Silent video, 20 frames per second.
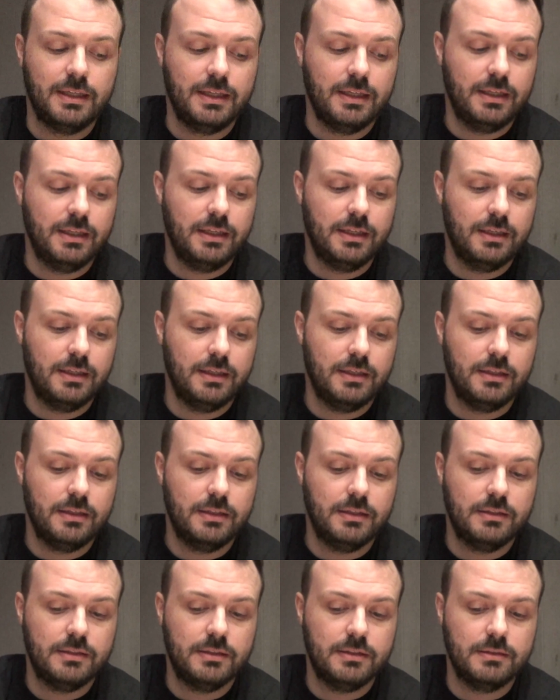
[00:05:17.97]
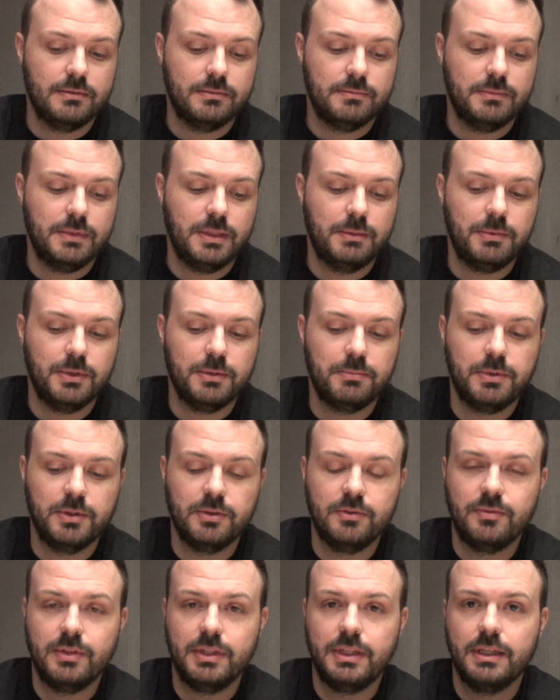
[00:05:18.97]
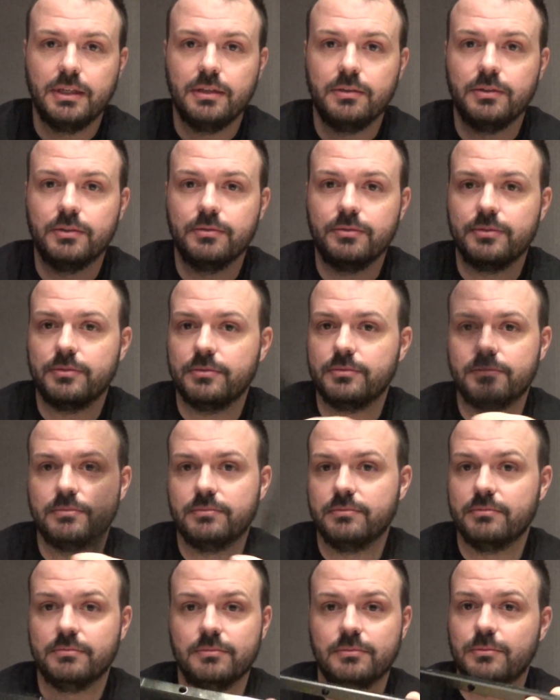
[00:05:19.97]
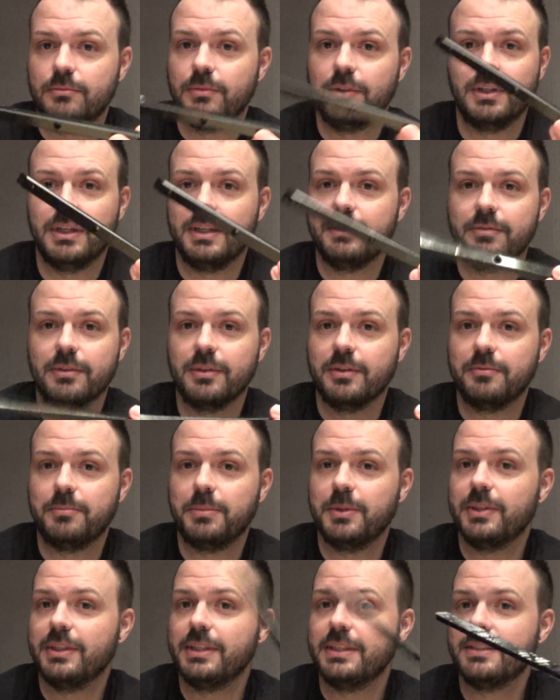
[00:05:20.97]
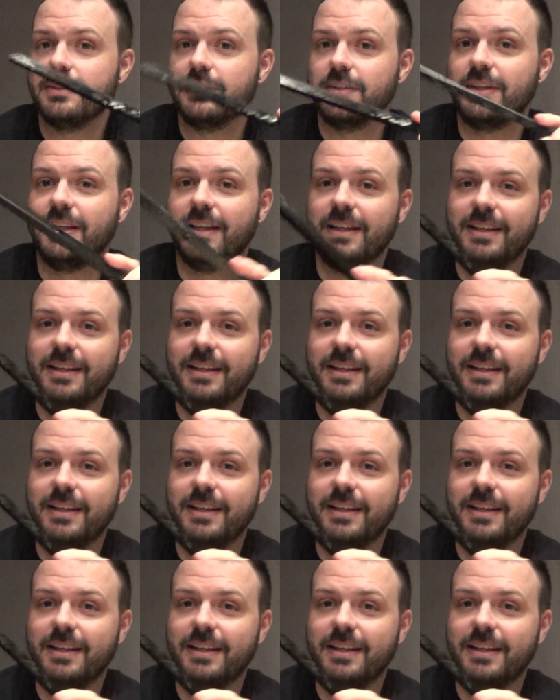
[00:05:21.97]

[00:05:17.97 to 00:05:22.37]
and maybe I'll put a video of whatever I've put these on.